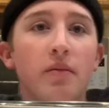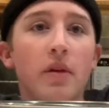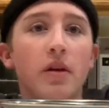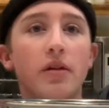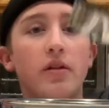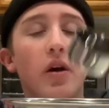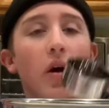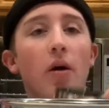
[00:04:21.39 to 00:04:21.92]

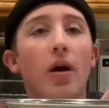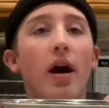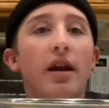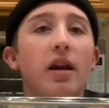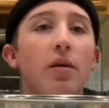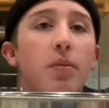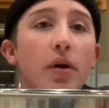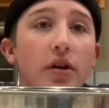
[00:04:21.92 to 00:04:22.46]
So I
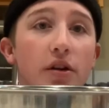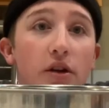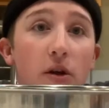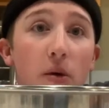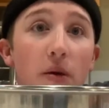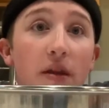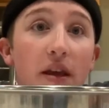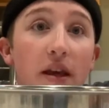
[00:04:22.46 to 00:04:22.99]
need to put
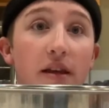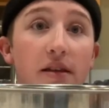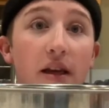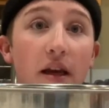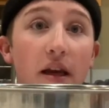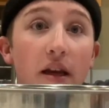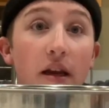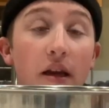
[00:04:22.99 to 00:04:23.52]
2 of these
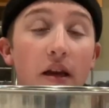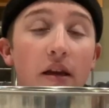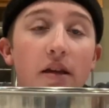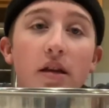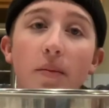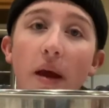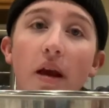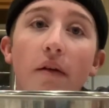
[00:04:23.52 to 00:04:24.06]
in
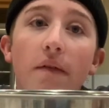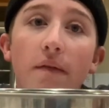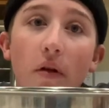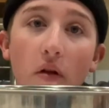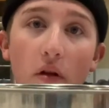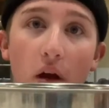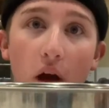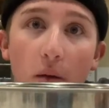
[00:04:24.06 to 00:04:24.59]
to make a
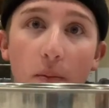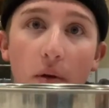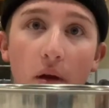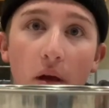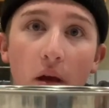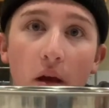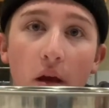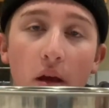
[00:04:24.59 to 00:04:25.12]
full cup.
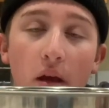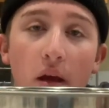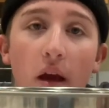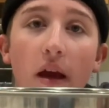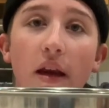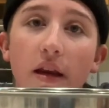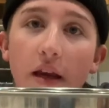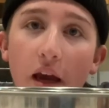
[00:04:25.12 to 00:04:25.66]

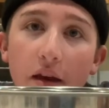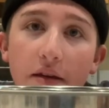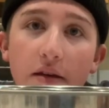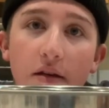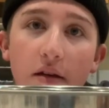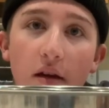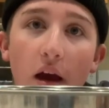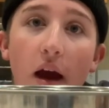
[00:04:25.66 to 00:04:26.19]
And yes,
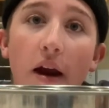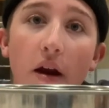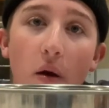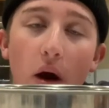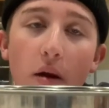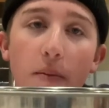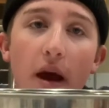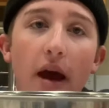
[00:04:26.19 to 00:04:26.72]
I know how
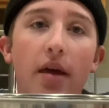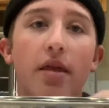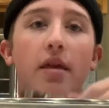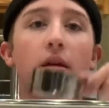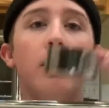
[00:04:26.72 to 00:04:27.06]
to math.